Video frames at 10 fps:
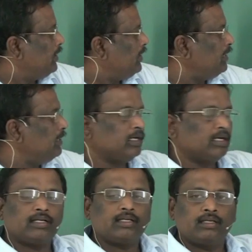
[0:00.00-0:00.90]

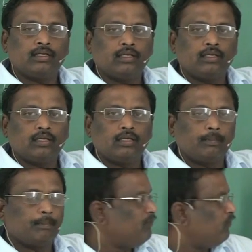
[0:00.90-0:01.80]
Here,
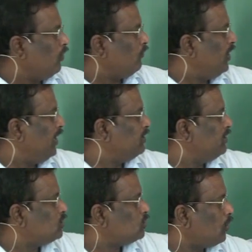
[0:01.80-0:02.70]
before
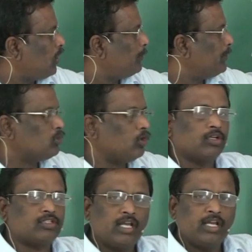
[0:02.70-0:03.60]
filling these 2
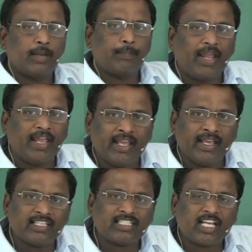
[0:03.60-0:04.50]
orbitals, the
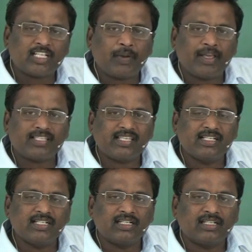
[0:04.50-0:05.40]
pairing takes place
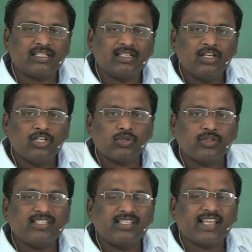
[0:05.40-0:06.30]
here.
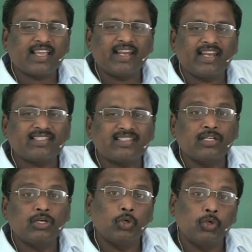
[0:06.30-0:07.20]
So this is
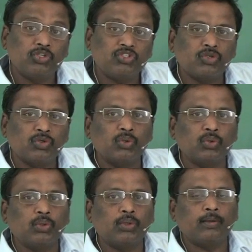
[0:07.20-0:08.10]
against Hund's
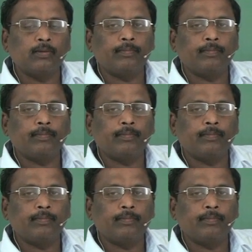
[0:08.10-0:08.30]
rule.